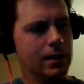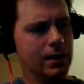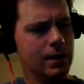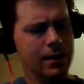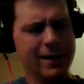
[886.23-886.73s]

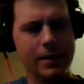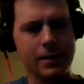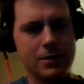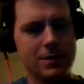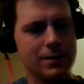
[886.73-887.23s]
Oh yeah.
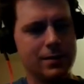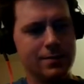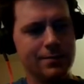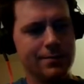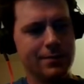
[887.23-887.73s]

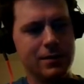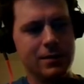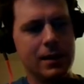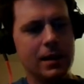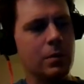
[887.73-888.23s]
It's a
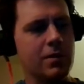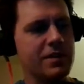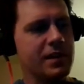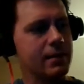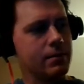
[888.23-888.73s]
lot of movies
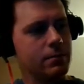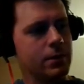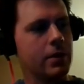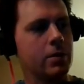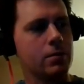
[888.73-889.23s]
that,
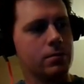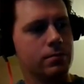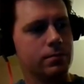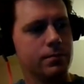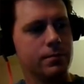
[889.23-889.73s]
you know,
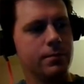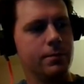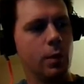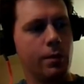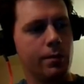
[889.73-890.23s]

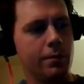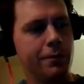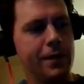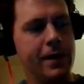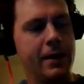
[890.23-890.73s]
will
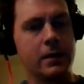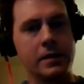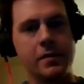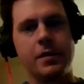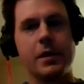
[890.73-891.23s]
fail
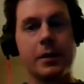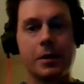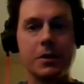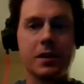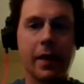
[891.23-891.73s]
in
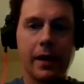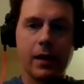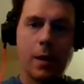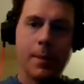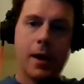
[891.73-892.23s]
theaters and then
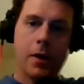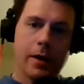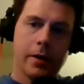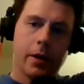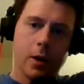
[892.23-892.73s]
come out
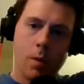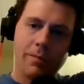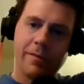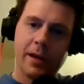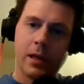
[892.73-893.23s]
on
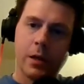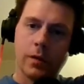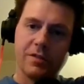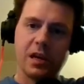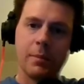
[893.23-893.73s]
home video
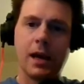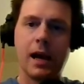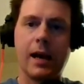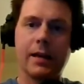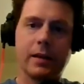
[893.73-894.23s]
of some
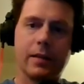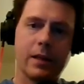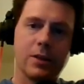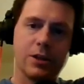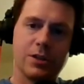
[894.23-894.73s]
kind. And
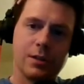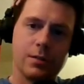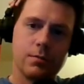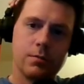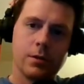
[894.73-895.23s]
then just,
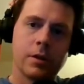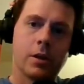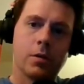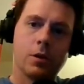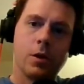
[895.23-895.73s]
you
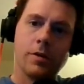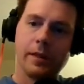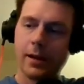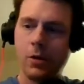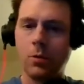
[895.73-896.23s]
know, go into
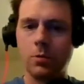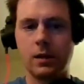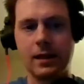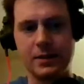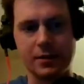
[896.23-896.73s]
that cult
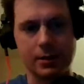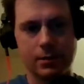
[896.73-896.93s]
classic